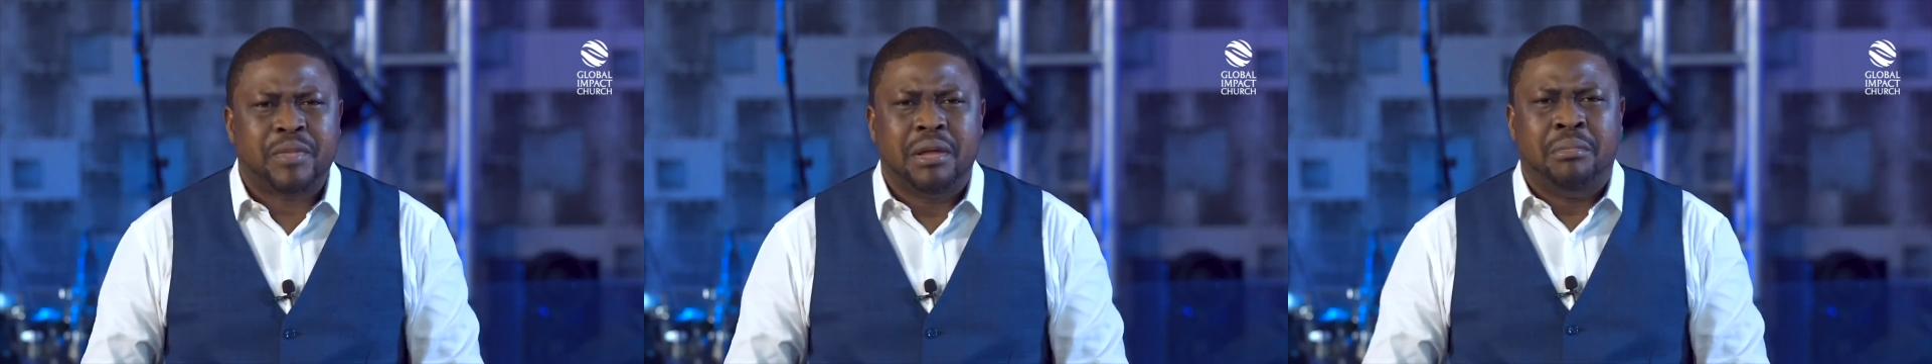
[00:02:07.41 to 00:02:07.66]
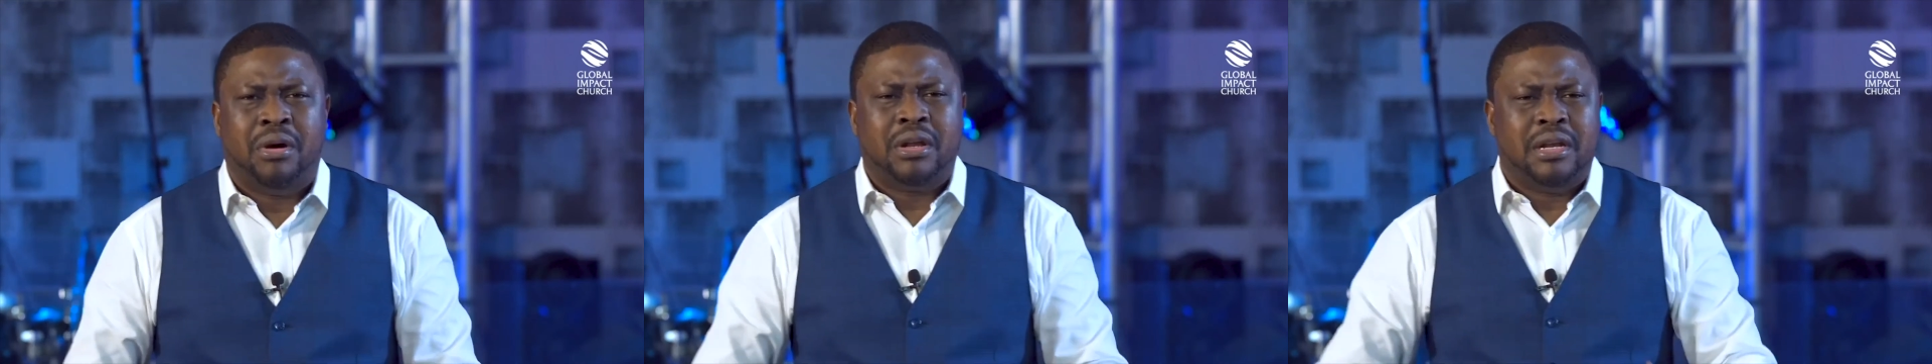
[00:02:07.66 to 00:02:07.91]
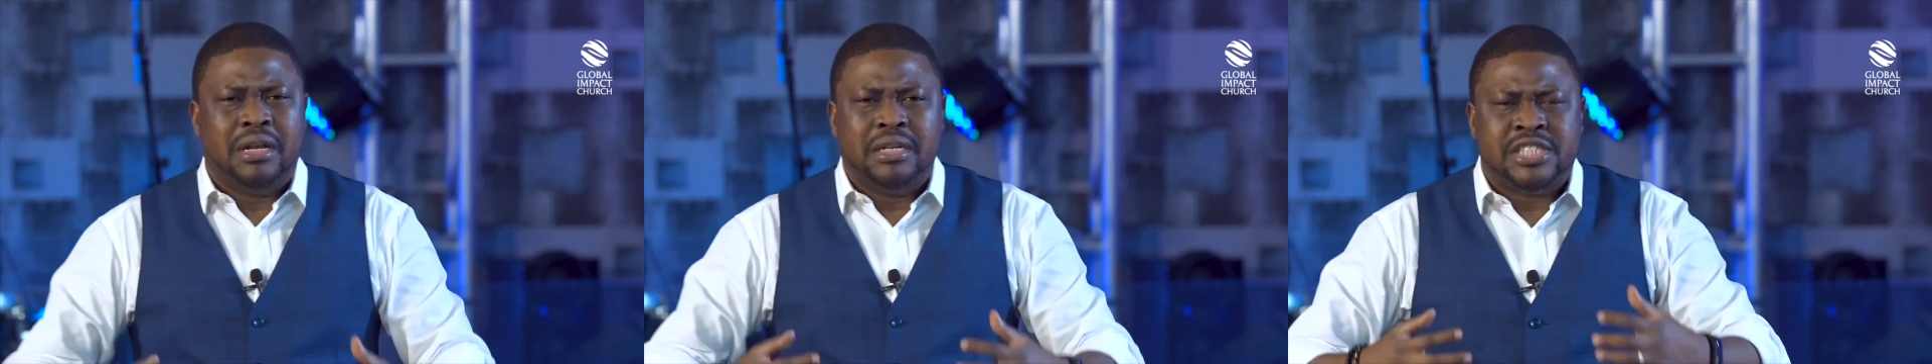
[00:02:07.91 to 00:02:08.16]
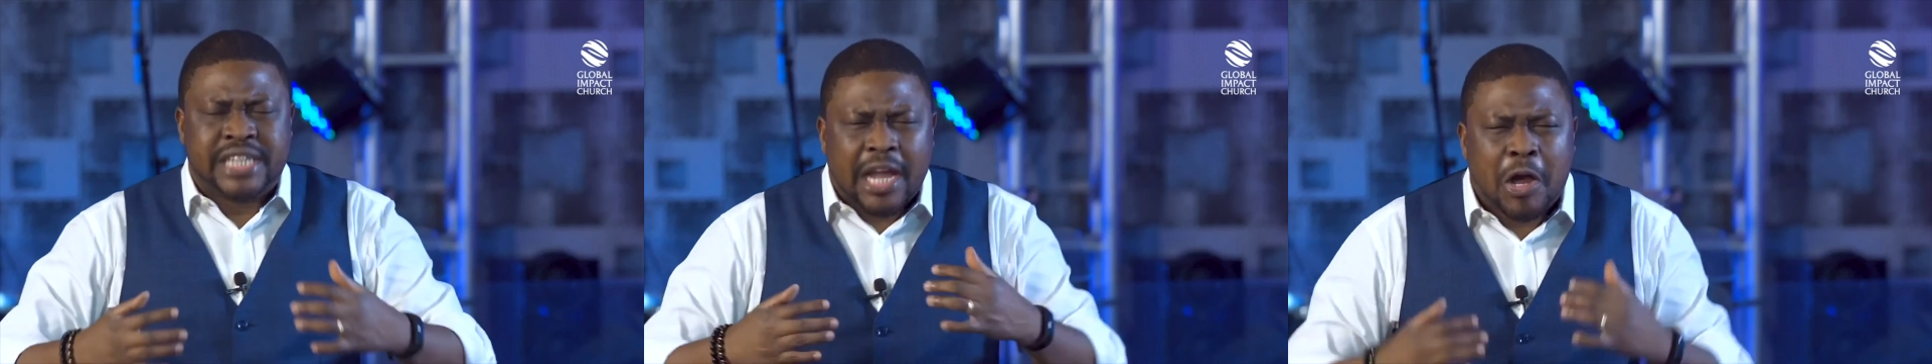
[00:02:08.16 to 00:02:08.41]
But
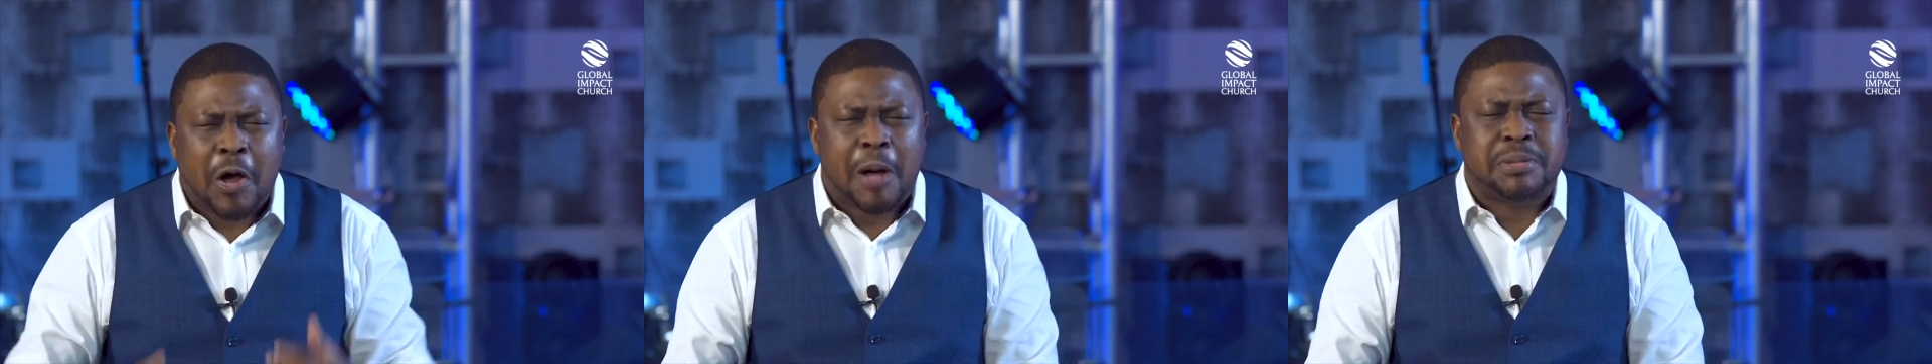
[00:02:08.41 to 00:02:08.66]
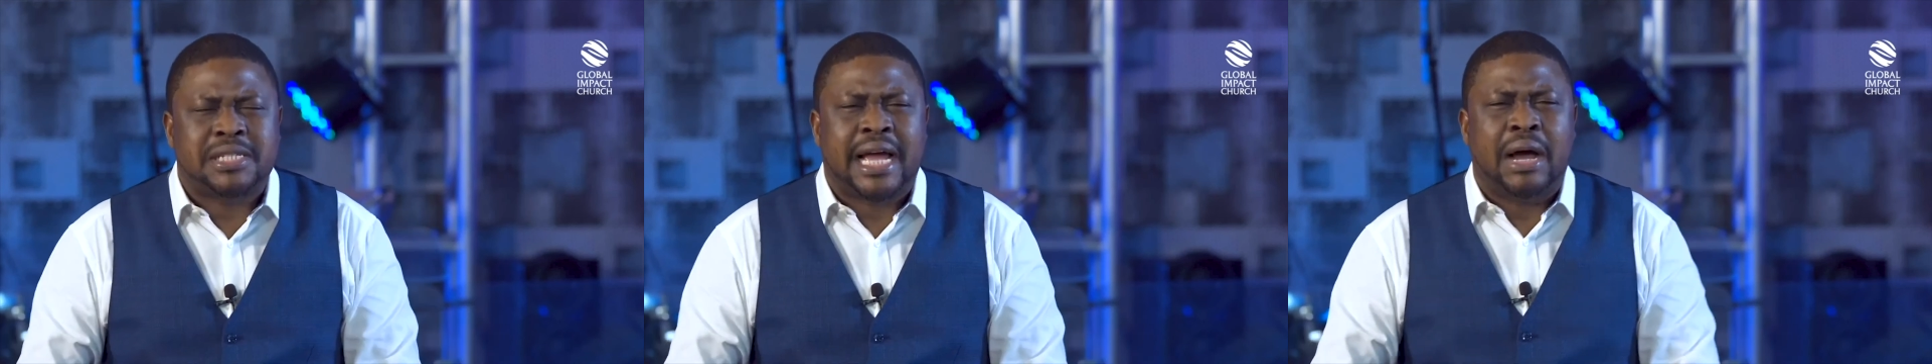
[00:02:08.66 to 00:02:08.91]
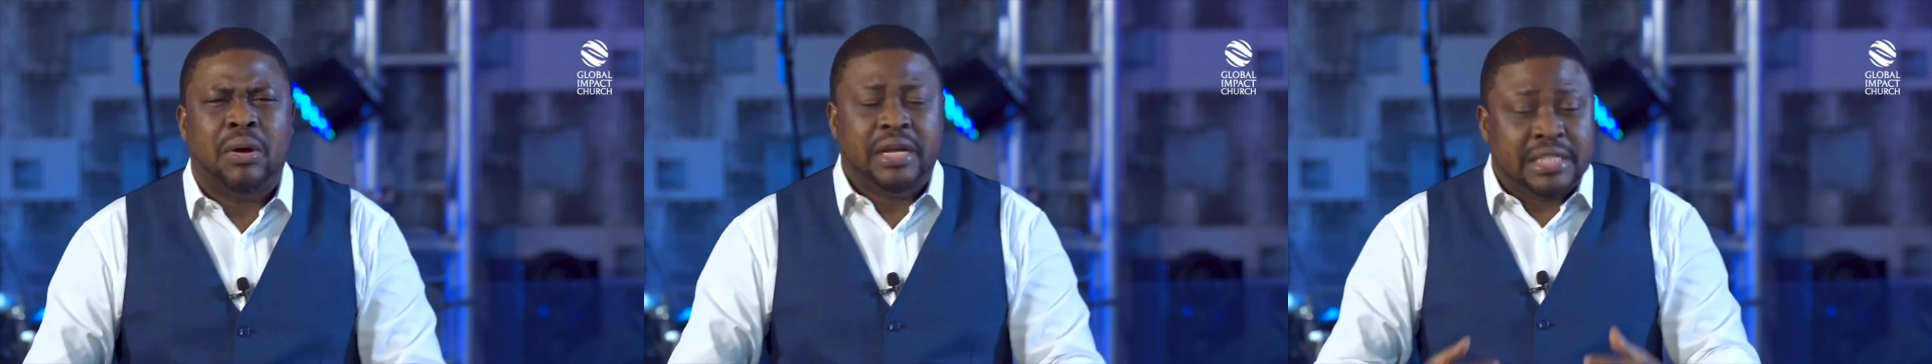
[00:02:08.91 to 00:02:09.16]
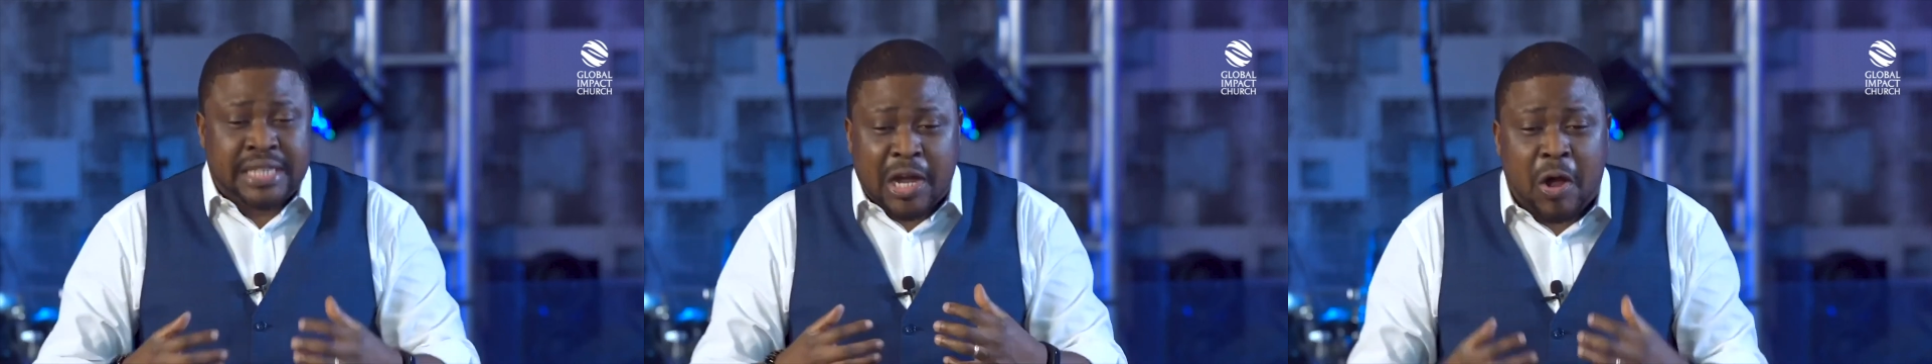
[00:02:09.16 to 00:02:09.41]
Jacob
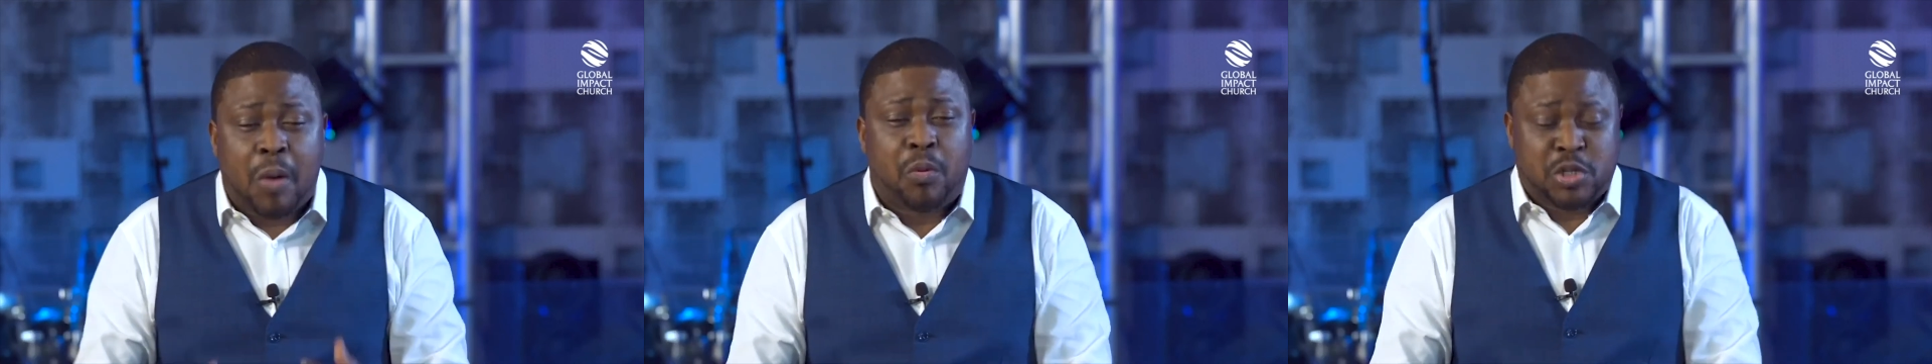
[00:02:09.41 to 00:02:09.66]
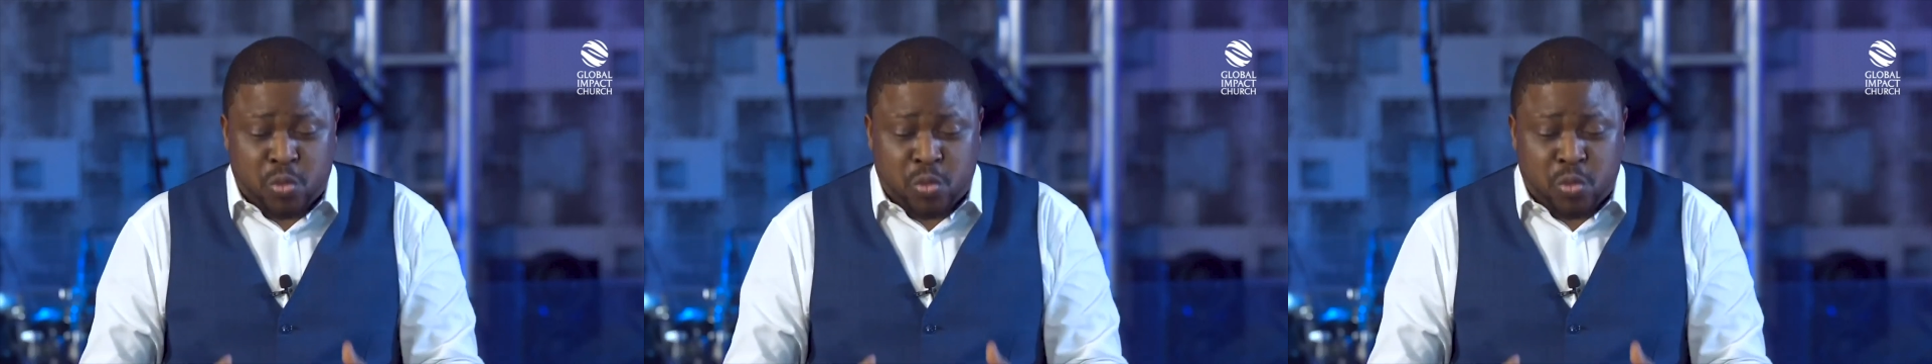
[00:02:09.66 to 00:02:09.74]
was